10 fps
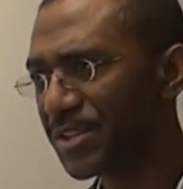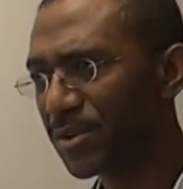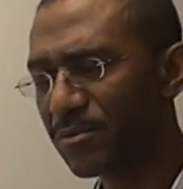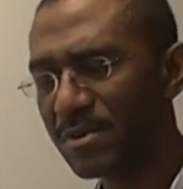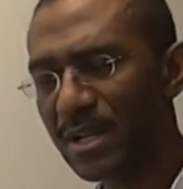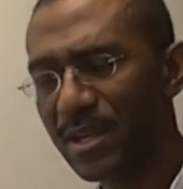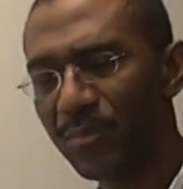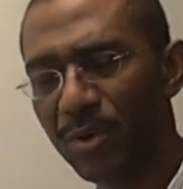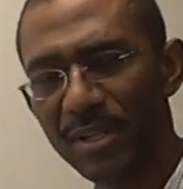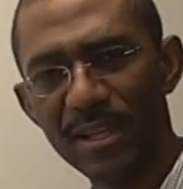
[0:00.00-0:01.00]
So really
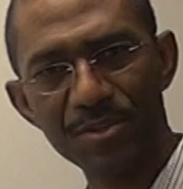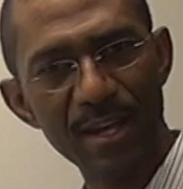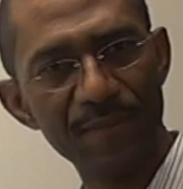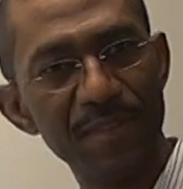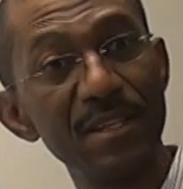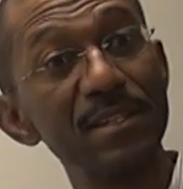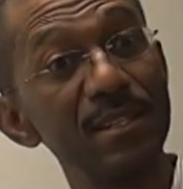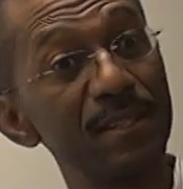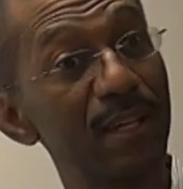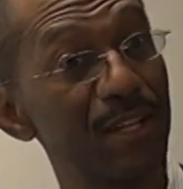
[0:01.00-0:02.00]
important that you have this
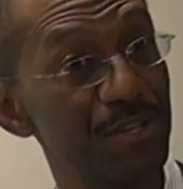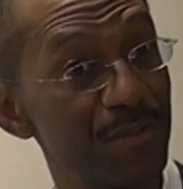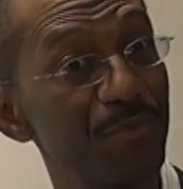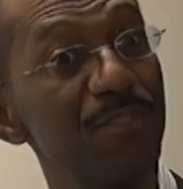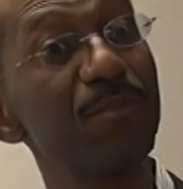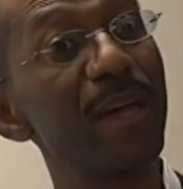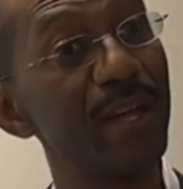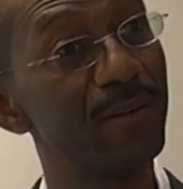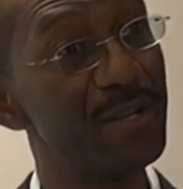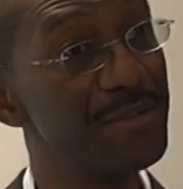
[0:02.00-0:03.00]
discussion with
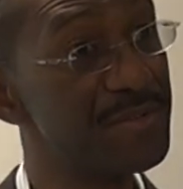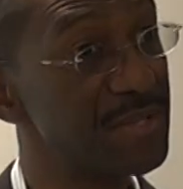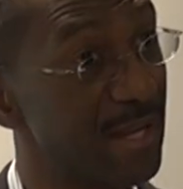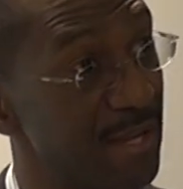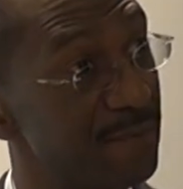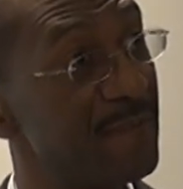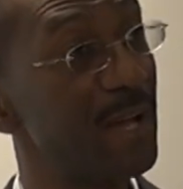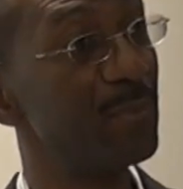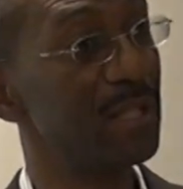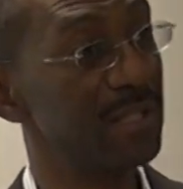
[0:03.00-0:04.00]
parents,
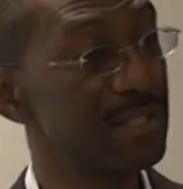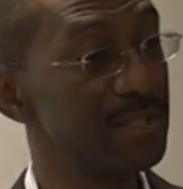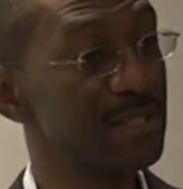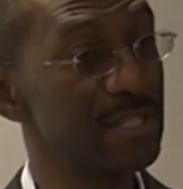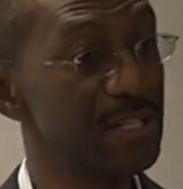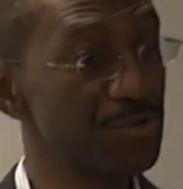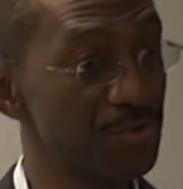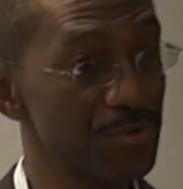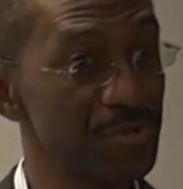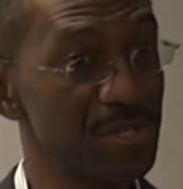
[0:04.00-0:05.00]
family,
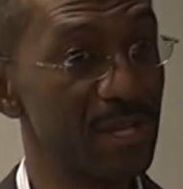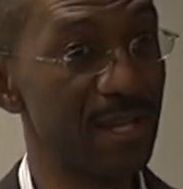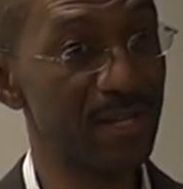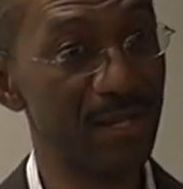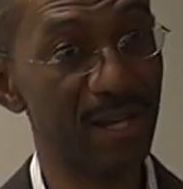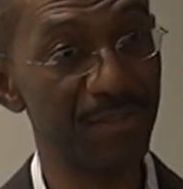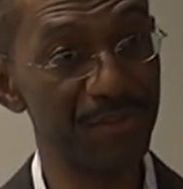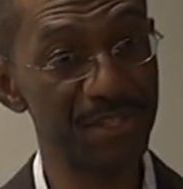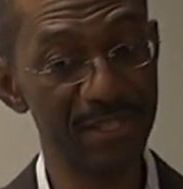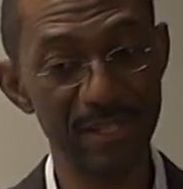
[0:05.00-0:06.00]
teachers, and
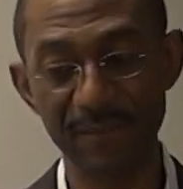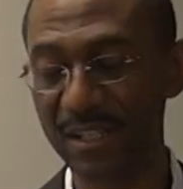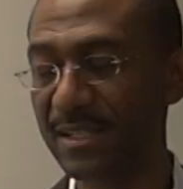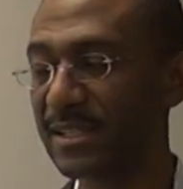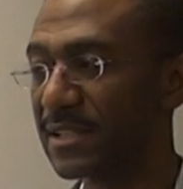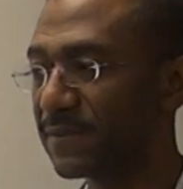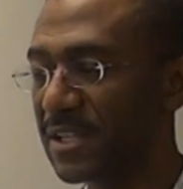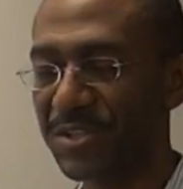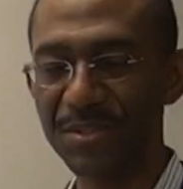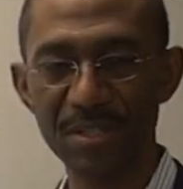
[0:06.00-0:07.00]
other significant
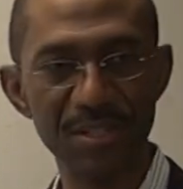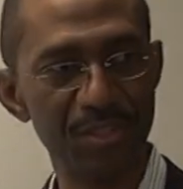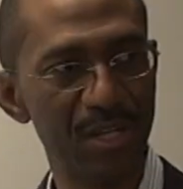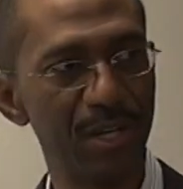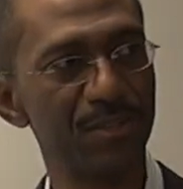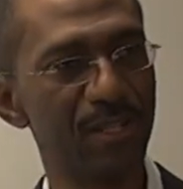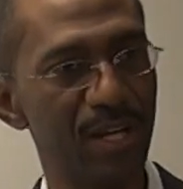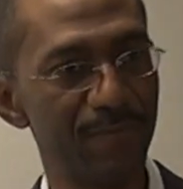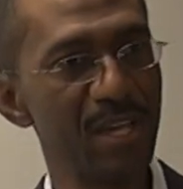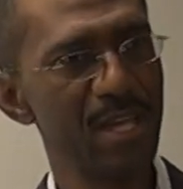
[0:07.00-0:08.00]
individuals in a child's
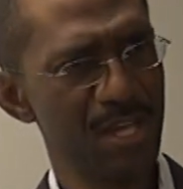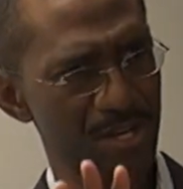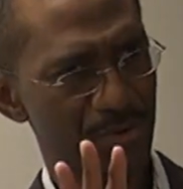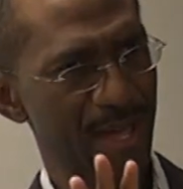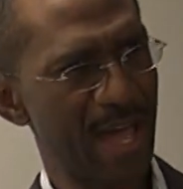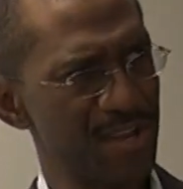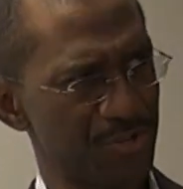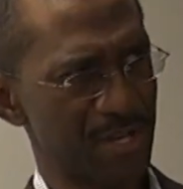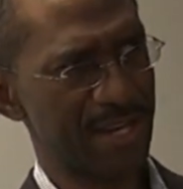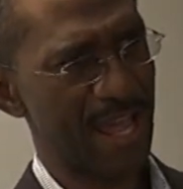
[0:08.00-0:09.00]
life to
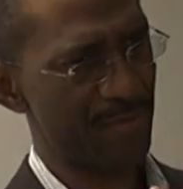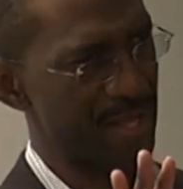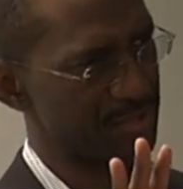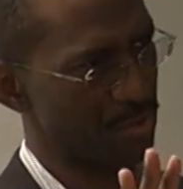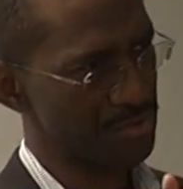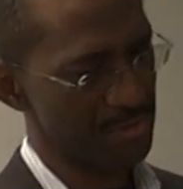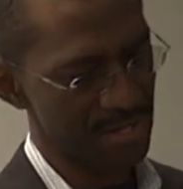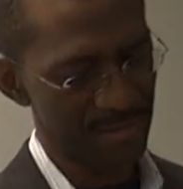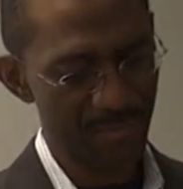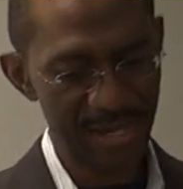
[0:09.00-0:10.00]
understand how that's going to
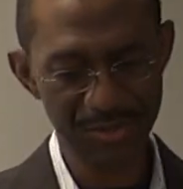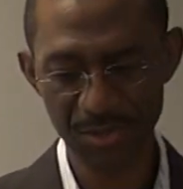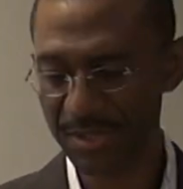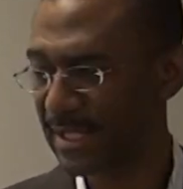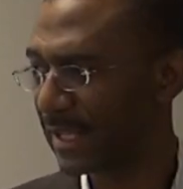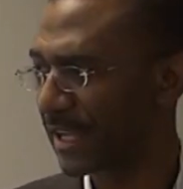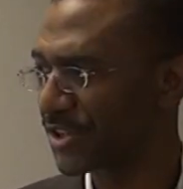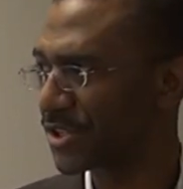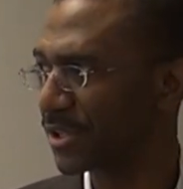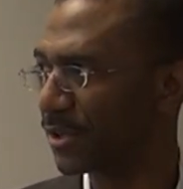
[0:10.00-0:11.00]
impact your
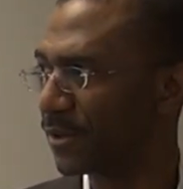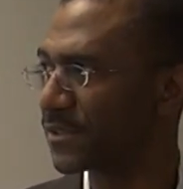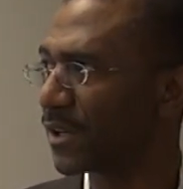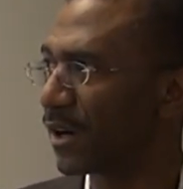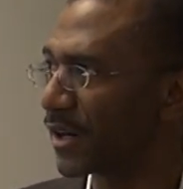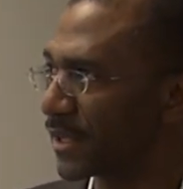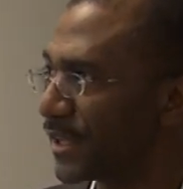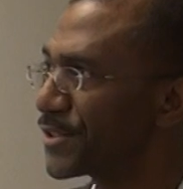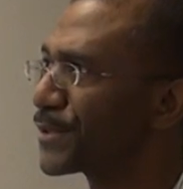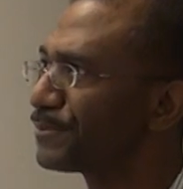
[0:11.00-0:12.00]
selection of
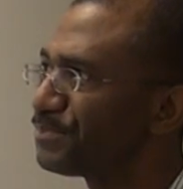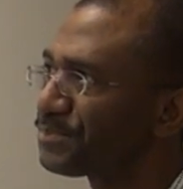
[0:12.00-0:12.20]
targets.